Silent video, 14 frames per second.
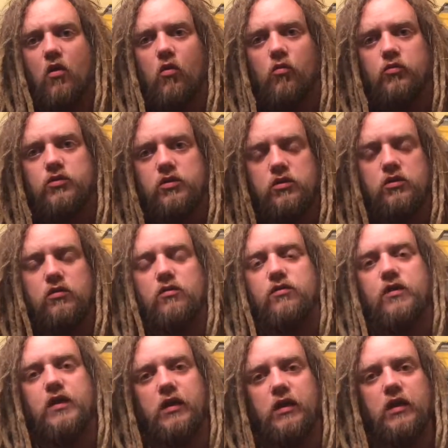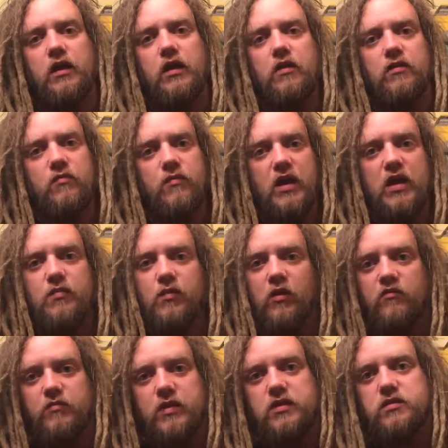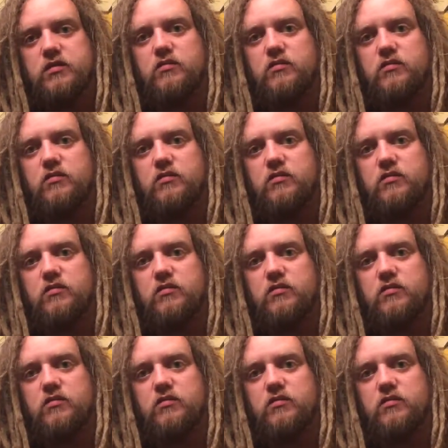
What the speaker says: or do you think that maybe I've missed